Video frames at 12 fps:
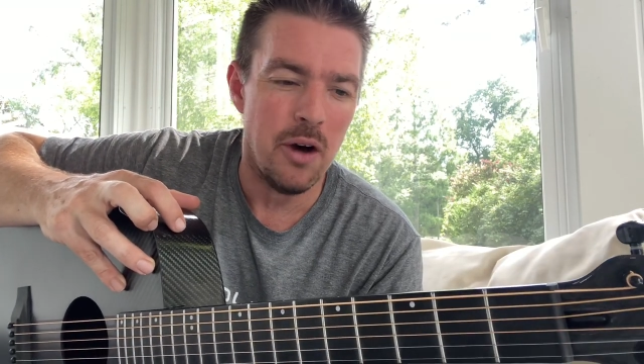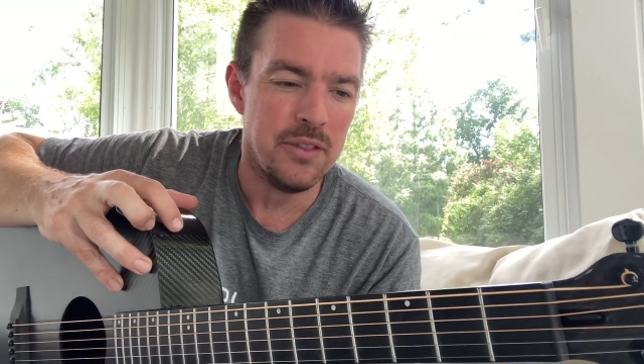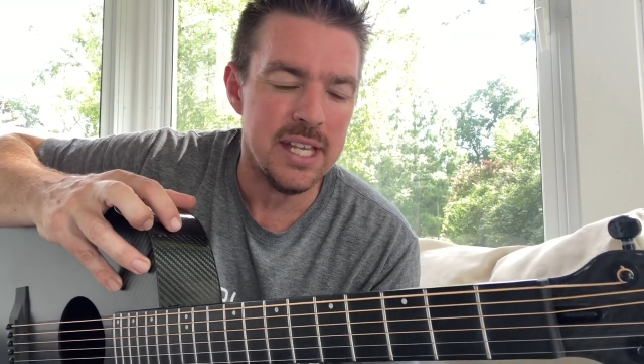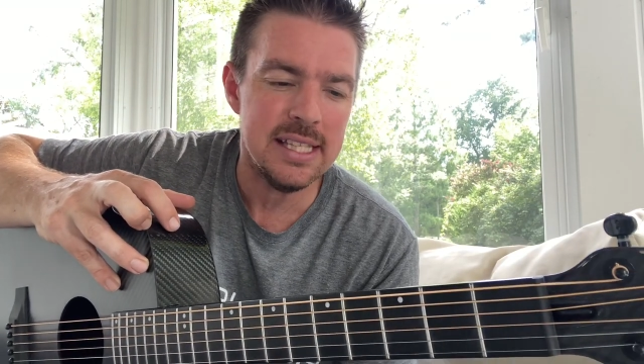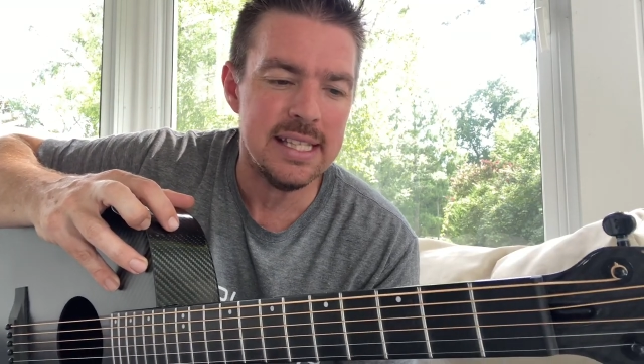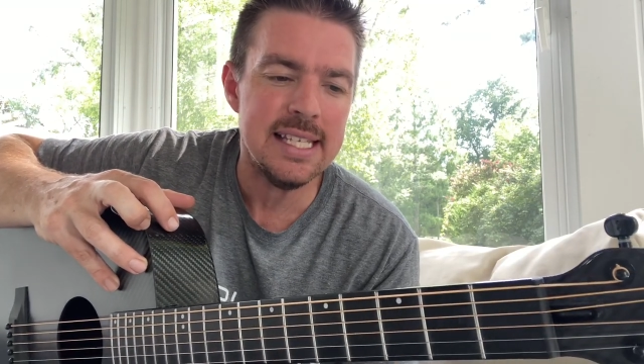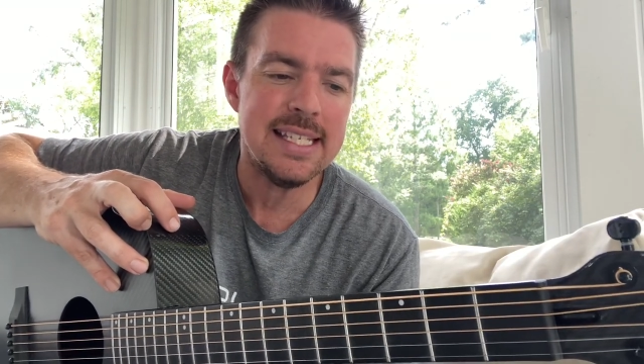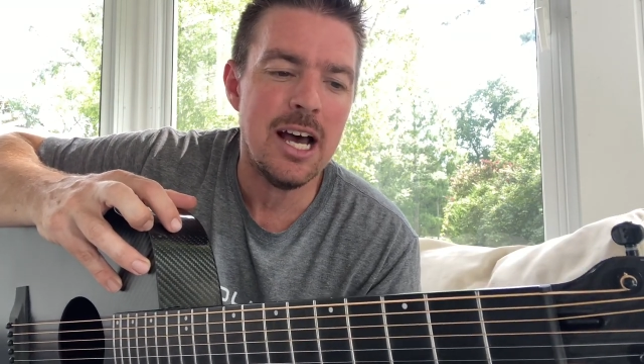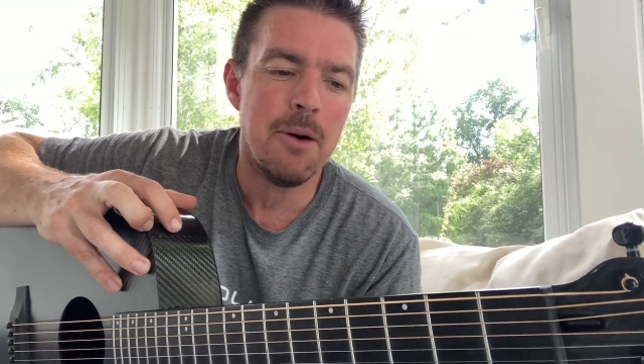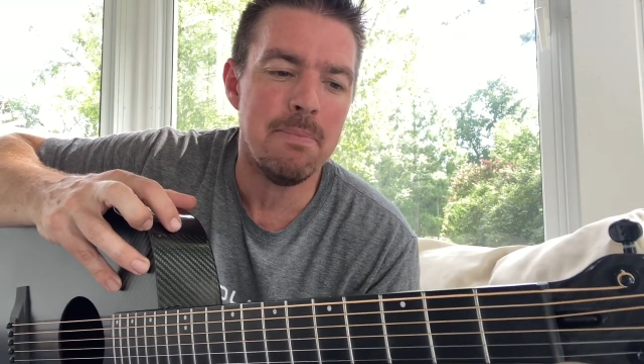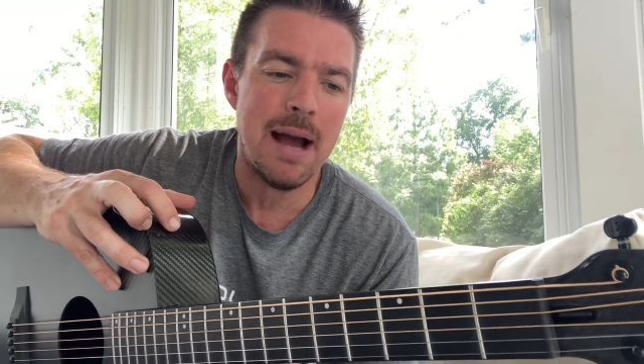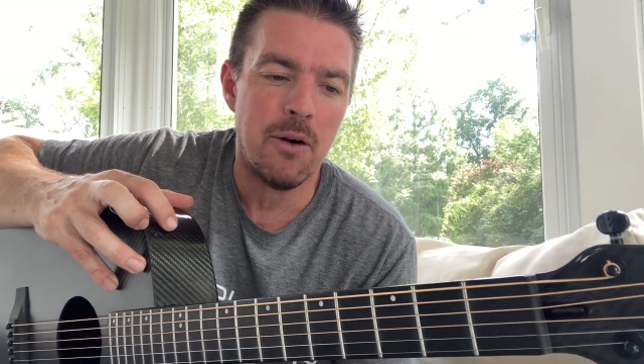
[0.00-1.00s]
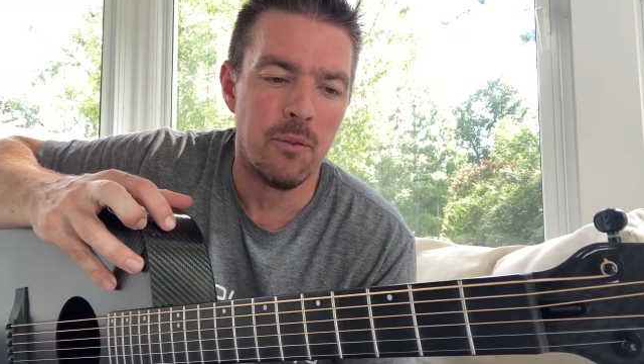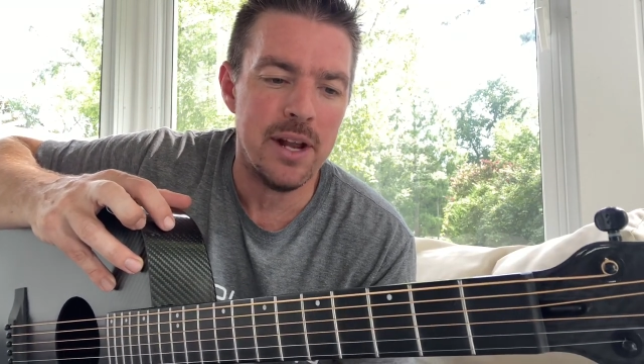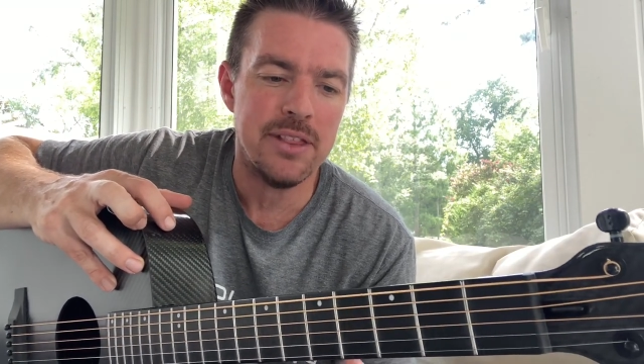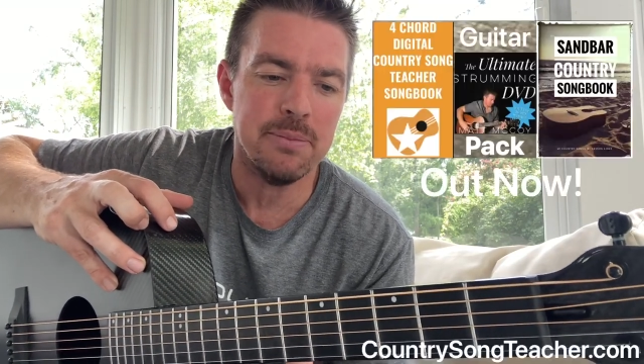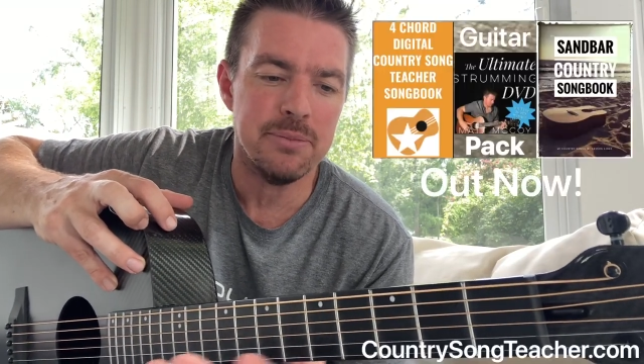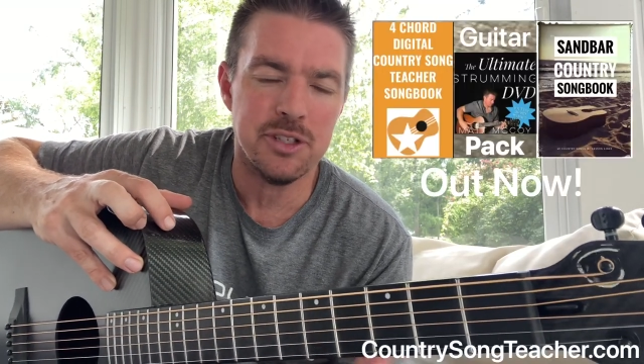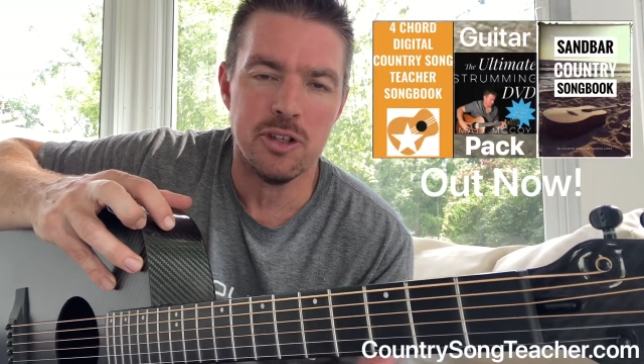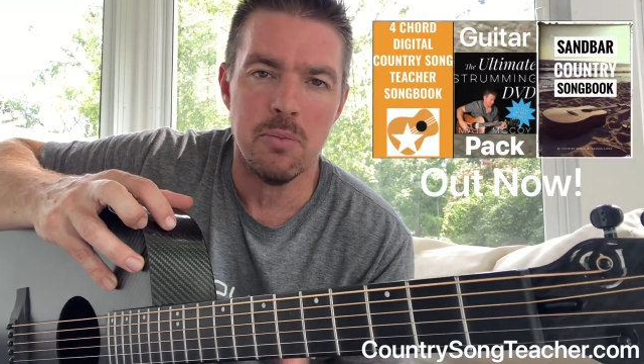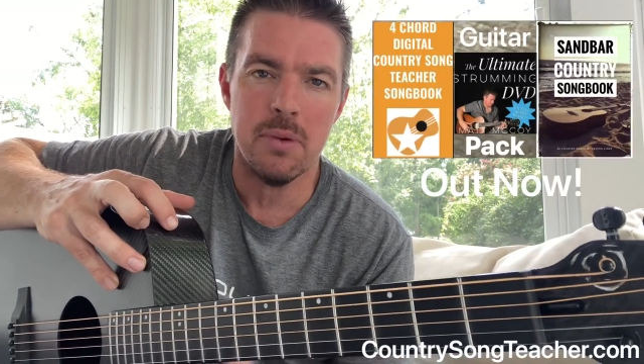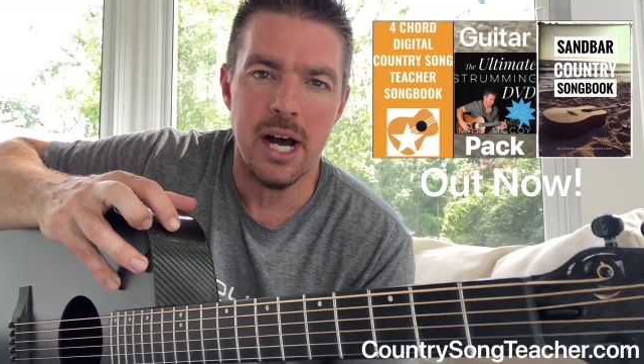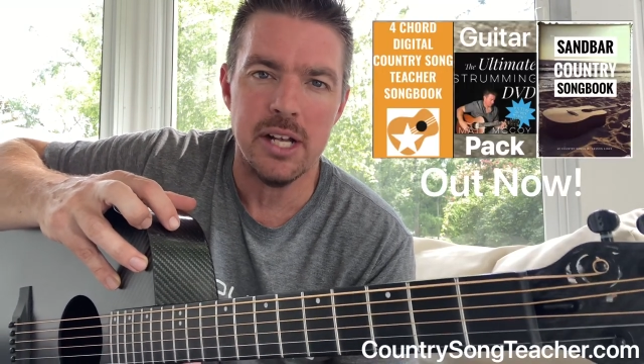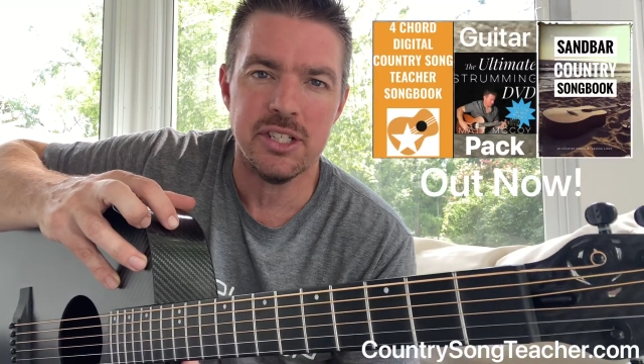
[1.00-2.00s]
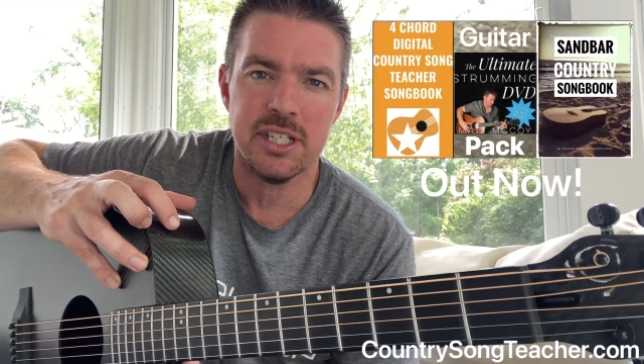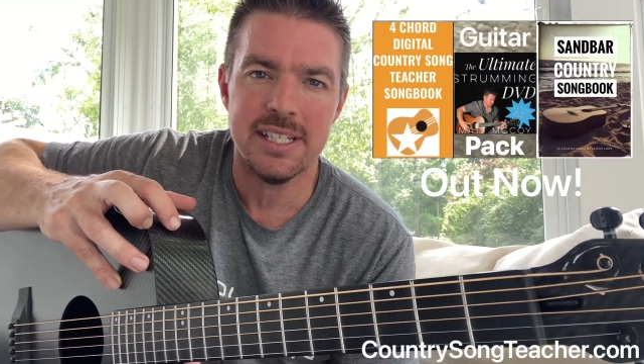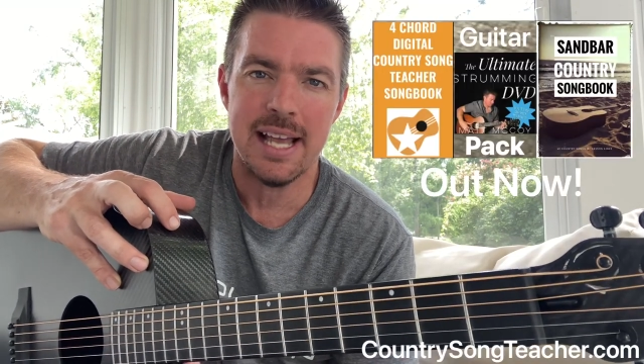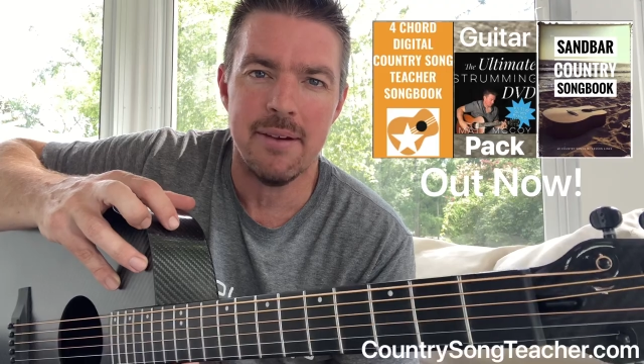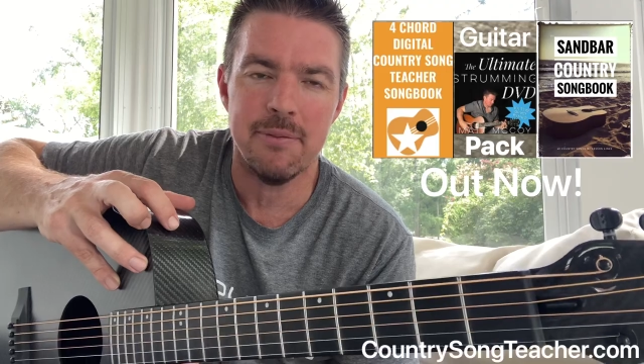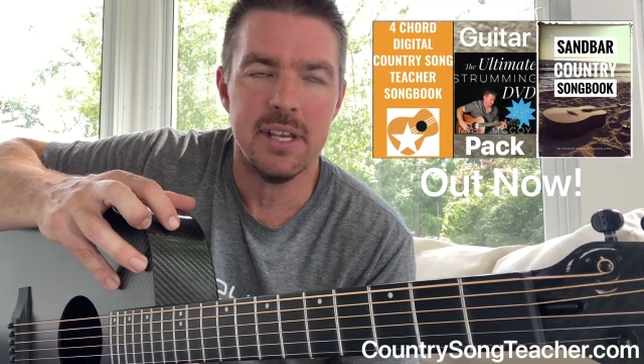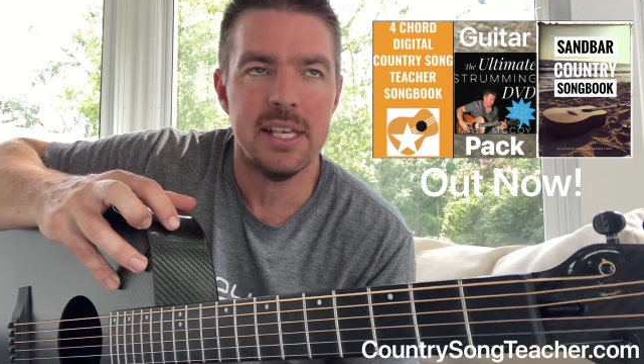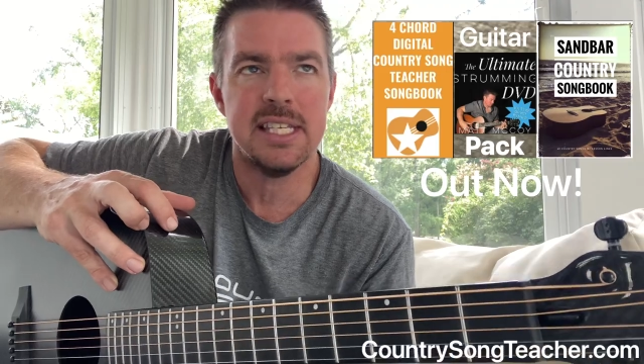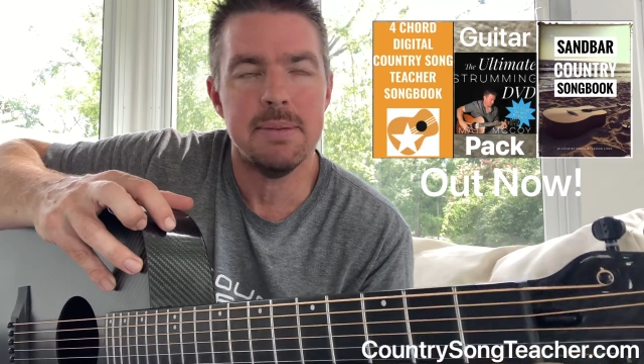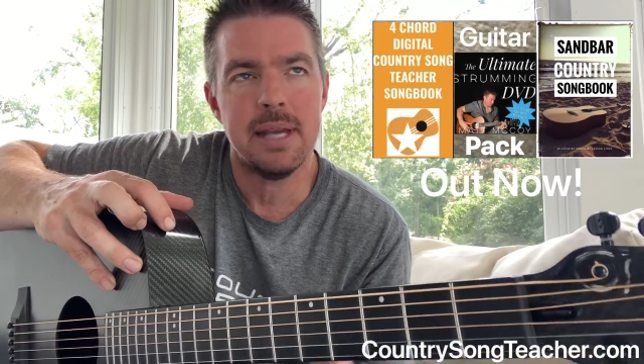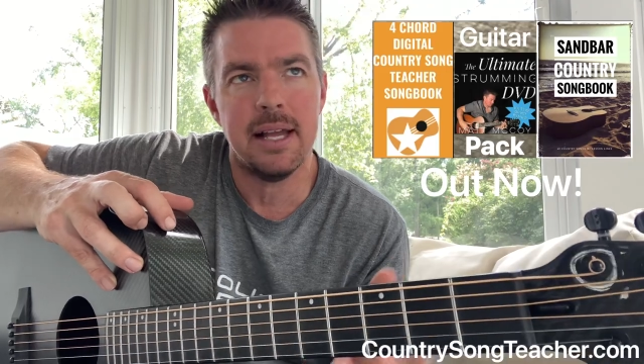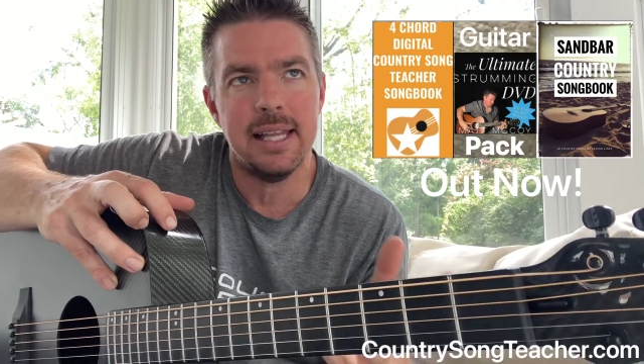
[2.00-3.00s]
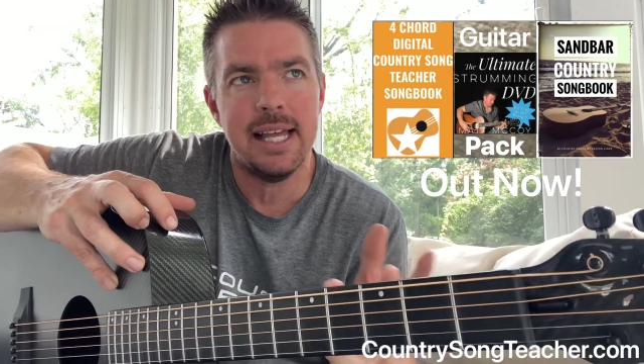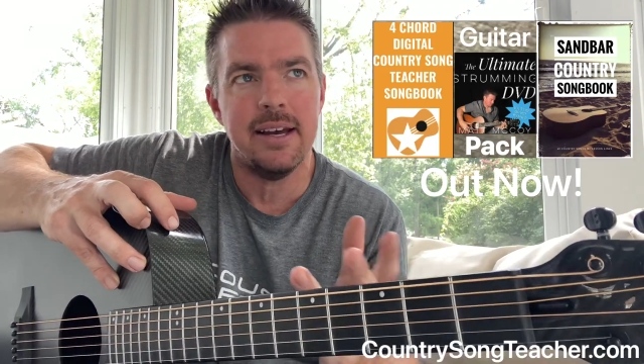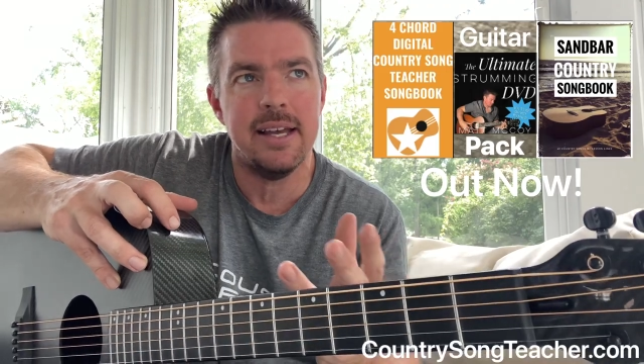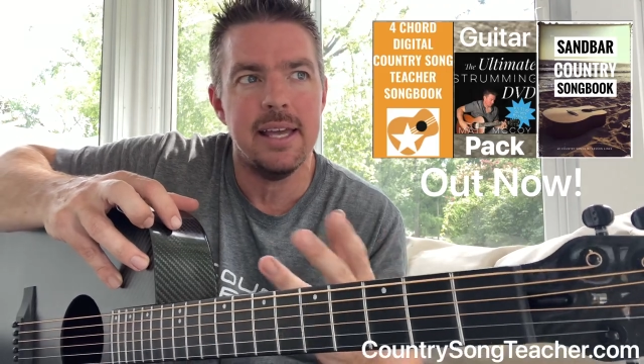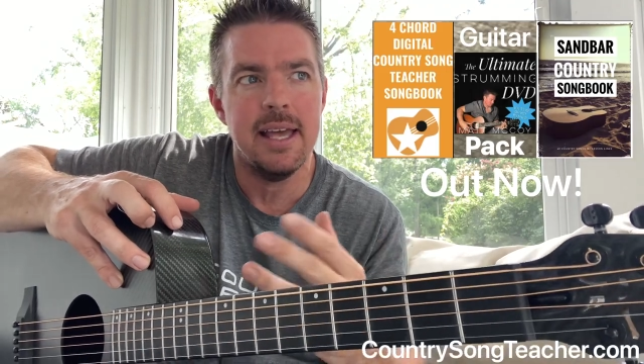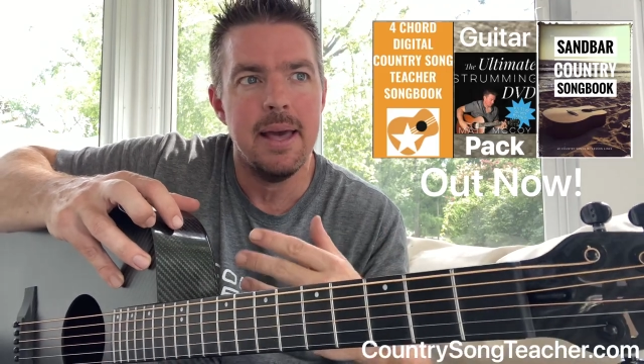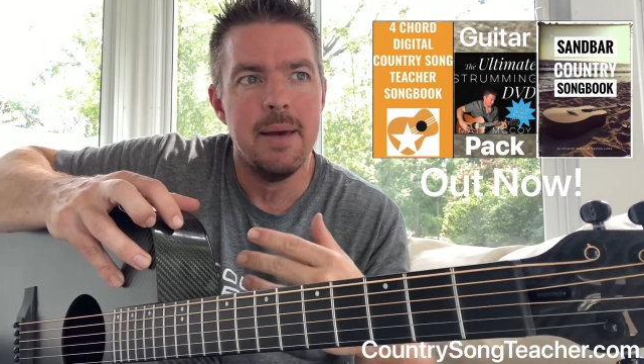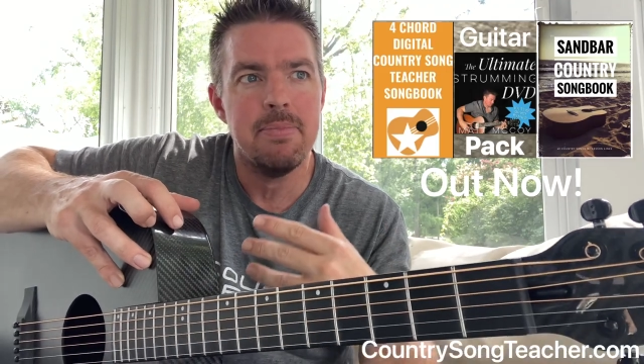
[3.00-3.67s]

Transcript: This helped my rhythm so much because it seems like lately